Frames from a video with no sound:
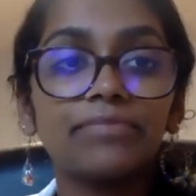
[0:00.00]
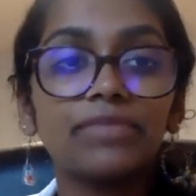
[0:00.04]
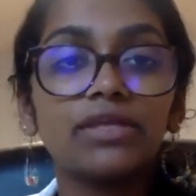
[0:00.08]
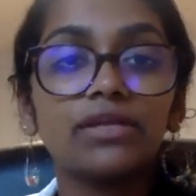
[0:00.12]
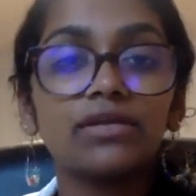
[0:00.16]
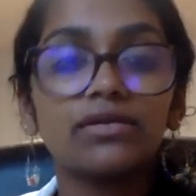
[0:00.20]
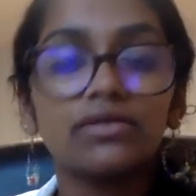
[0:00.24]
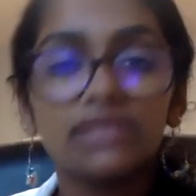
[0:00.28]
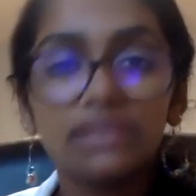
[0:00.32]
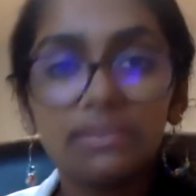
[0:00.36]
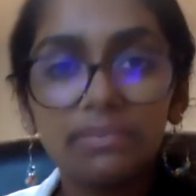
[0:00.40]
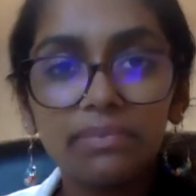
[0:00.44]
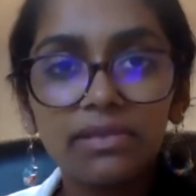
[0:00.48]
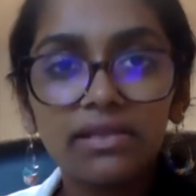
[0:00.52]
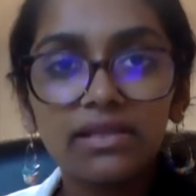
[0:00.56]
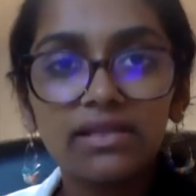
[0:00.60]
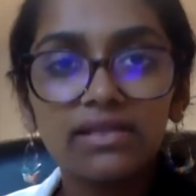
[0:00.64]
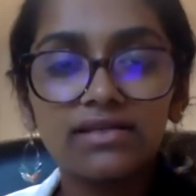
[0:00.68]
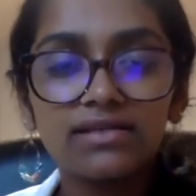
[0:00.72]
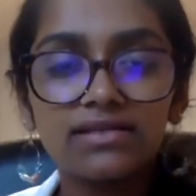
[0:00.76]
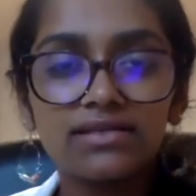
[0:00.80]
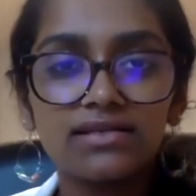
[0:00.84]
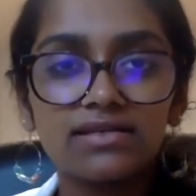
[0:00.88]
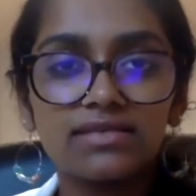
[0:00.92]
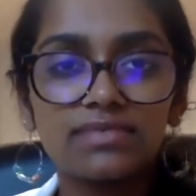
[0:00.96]
you know typically
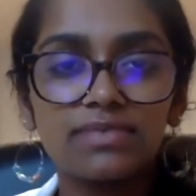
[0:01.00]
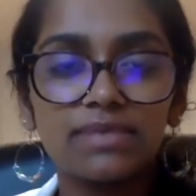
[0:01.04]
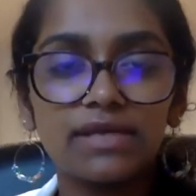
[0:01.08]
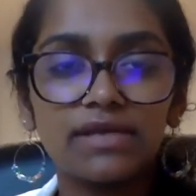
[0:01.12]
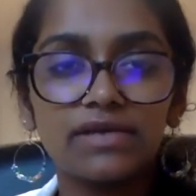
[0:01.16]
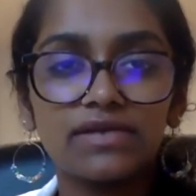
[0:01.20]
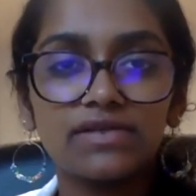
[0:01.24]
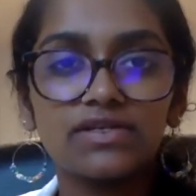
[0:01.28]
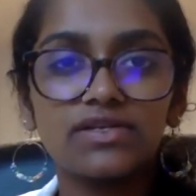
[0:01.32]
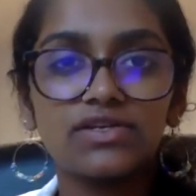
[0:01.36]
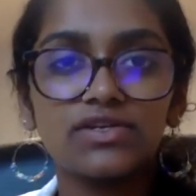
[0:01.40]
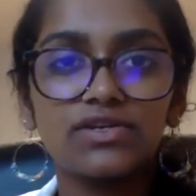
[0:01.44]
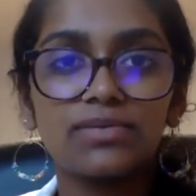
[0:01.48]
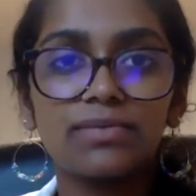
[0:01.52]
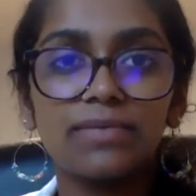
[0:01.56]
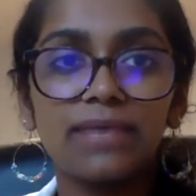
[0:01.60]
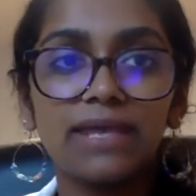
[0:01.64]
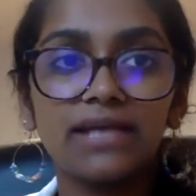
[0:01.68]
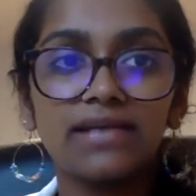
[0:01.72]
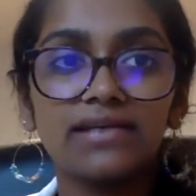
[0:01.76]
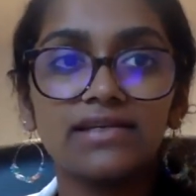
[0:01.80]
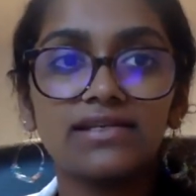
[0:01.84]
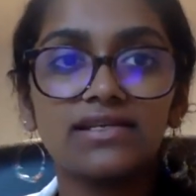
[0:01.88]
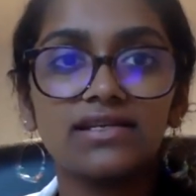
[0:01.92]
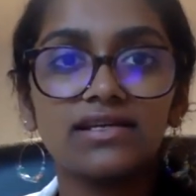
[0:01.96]
these experiences are
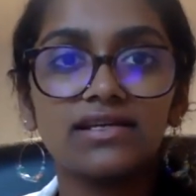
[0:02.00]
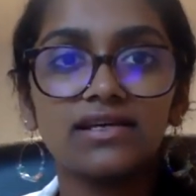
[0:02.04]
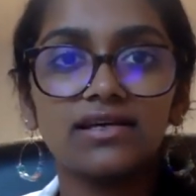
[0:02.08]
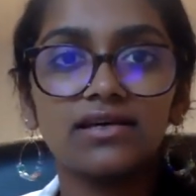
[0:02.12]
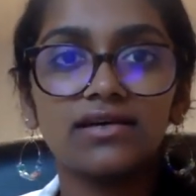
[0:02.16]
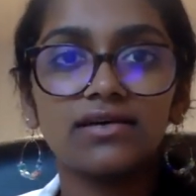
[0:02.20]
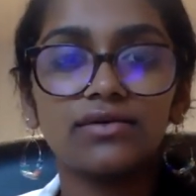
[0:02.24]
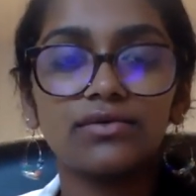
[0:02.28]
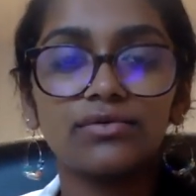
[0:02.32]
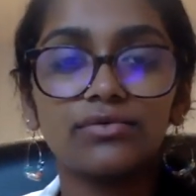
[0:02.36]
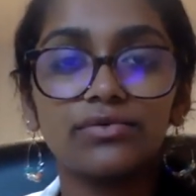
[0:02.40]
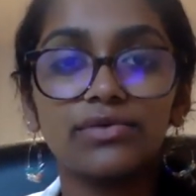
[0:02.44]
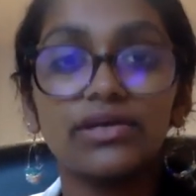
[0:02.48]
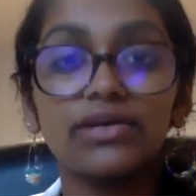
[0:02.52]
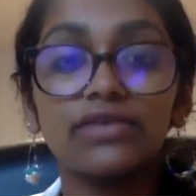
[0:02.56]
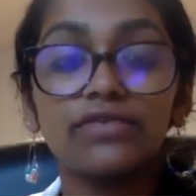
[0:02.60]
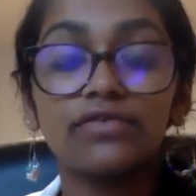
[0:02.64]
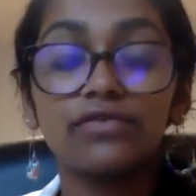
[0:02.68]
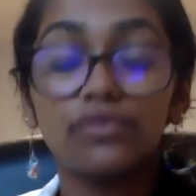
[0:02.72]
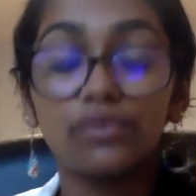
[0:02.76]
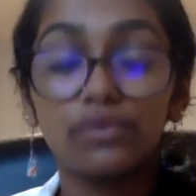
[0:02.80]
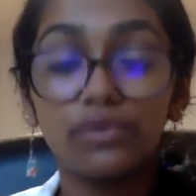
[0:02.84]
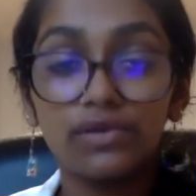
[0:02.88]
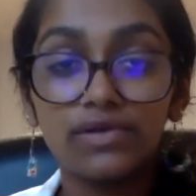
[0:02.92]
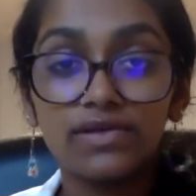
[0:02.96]
meant to
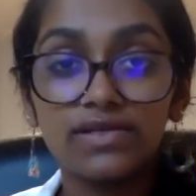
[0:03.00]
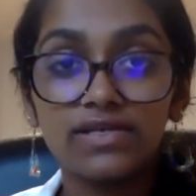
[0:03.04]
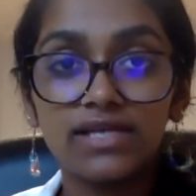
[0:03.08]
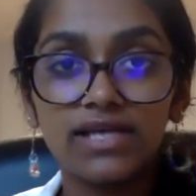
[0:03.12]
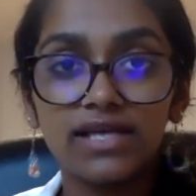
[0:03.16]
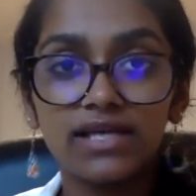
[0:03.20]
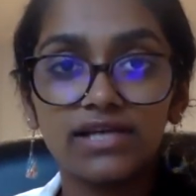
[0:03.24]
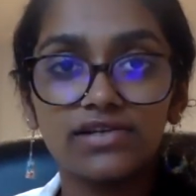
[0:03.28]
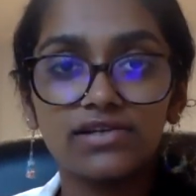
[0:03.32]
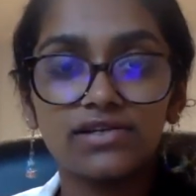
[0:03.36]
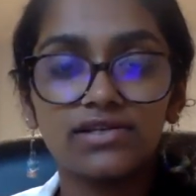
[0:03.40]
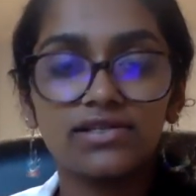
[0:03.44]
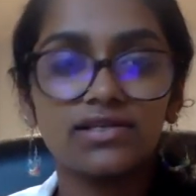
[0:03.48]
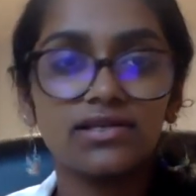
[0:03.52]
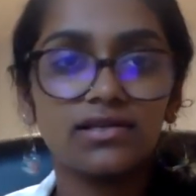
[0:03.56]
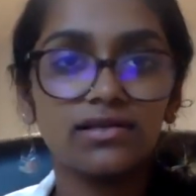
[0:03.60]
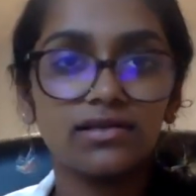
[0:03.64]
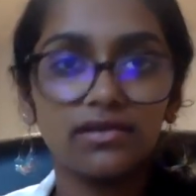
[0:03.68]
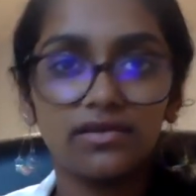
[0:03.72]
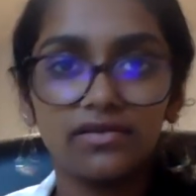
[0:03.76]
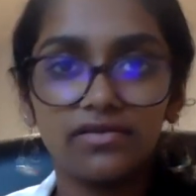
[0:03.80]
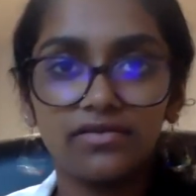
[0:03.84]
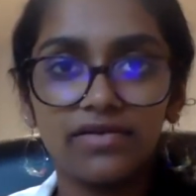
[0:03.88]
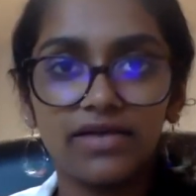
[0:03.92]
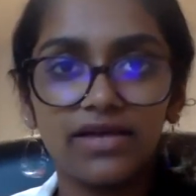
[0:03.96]
reinforce and just
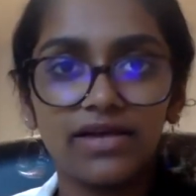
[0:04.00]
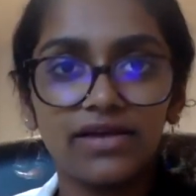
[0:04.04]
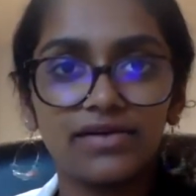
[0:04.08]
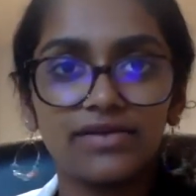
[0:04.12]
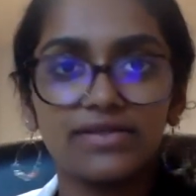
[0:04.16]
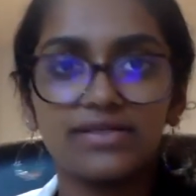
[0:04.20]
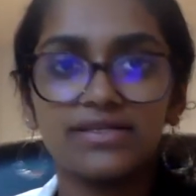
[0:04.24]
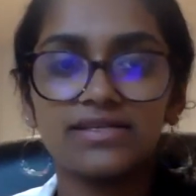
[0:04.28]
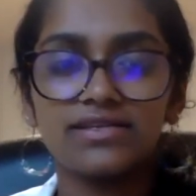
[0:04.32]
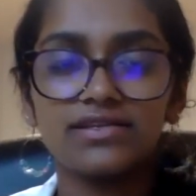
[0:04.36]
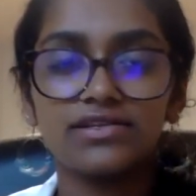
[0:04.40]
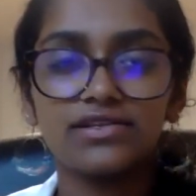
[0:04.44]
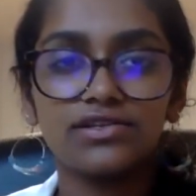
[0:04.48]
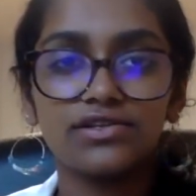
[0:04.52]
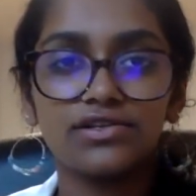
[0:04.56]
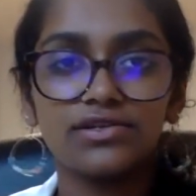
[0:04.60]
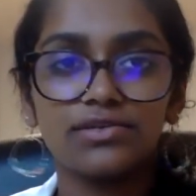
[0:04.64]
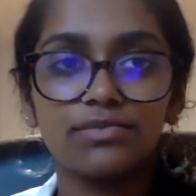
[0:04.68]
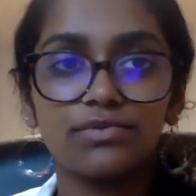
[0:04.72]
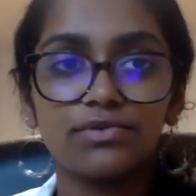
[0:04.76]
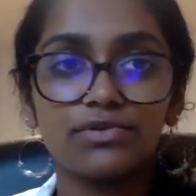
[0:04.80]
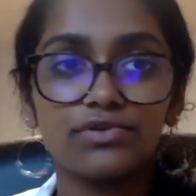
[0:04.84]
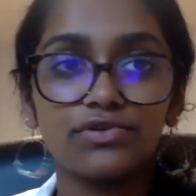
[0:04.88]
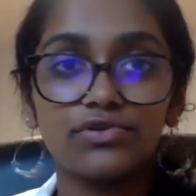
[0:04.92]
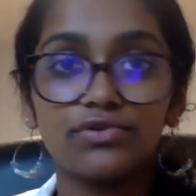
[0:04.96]
solidify your decision to
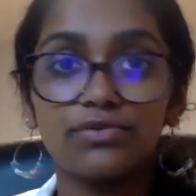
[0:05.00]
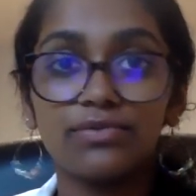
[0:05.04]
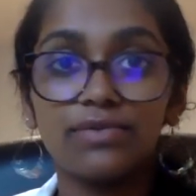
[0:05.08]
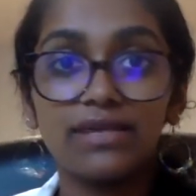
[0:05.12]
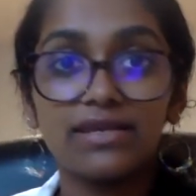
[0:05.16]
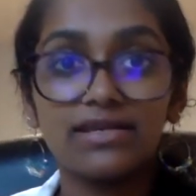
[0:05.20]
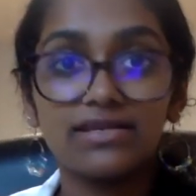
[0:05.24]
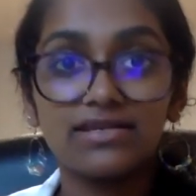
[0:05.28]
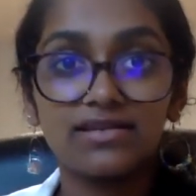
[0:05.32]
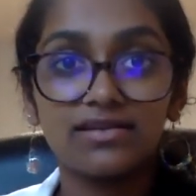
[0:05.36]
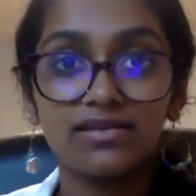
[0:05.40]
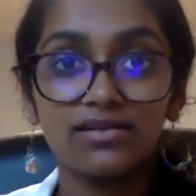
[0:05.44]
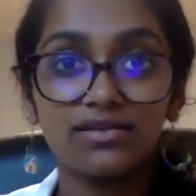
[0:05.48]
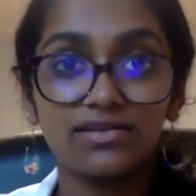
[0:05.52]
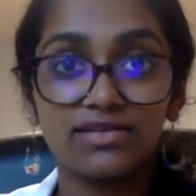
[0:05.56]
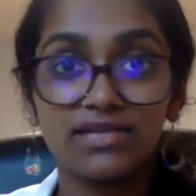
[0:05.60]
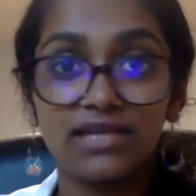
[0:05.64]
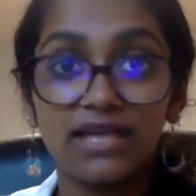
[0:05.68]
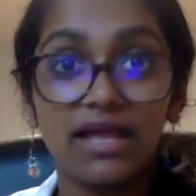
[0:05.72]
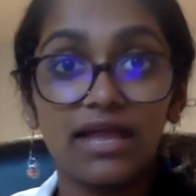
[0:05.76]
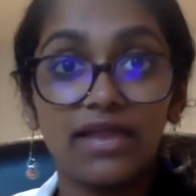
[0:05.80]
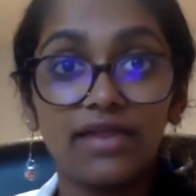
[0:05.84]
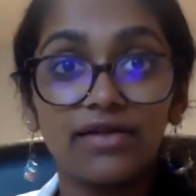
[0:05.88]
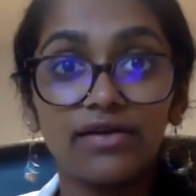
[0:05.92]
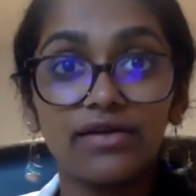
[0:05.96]
pursue medicine
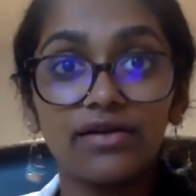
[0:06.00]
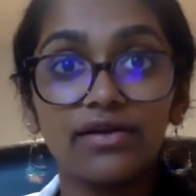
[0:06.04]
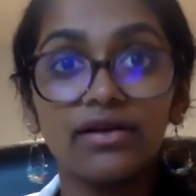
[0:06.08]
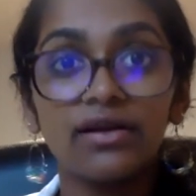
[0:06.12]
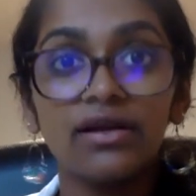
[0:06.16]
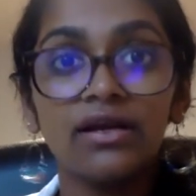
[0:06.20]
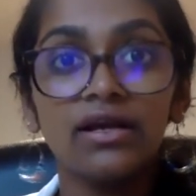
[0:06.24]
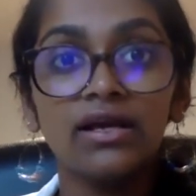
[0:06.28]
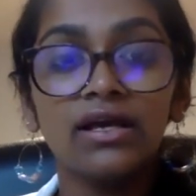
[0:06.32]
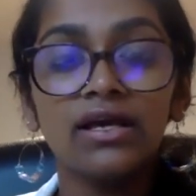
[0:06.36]
altogether